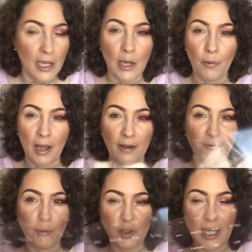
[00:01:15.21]
You
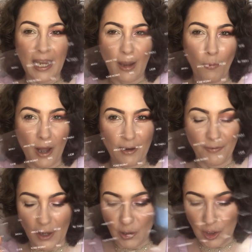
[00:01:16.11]
unfortunately get one
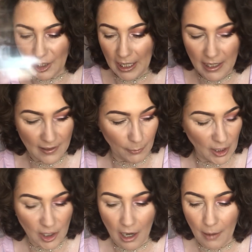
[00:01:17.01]
of those sheets
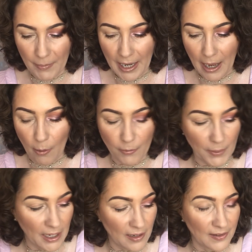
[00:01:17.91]
which can't be helped,
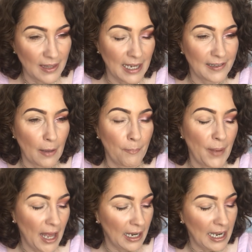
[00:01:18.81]
because this
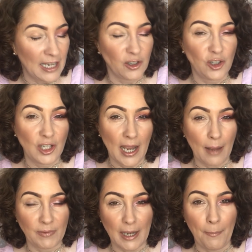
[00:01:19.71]
palette is
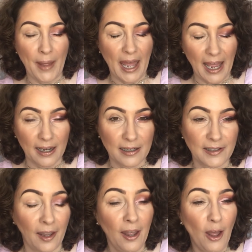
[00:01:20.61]
jammed packed